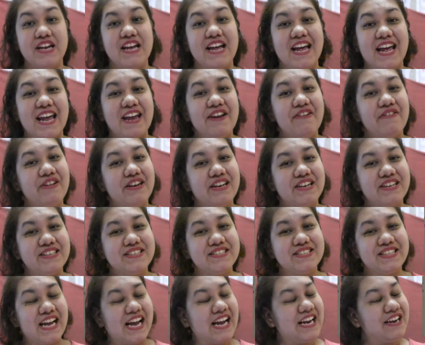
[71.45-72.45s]
Here it
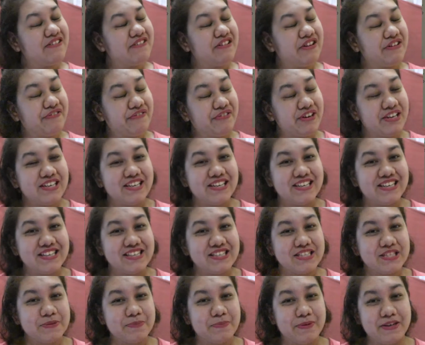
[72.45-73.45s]
is. I don't know what it
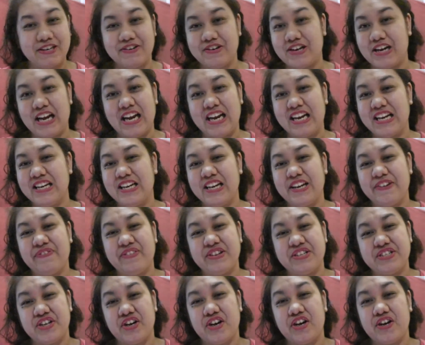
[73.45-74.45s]
is, but if
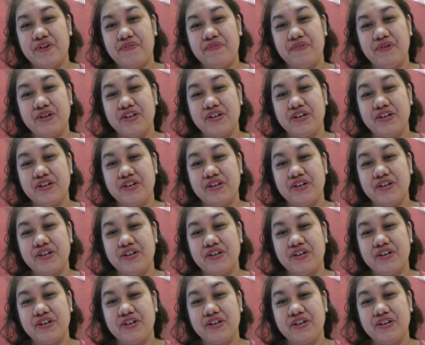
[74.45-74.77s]
it's awkward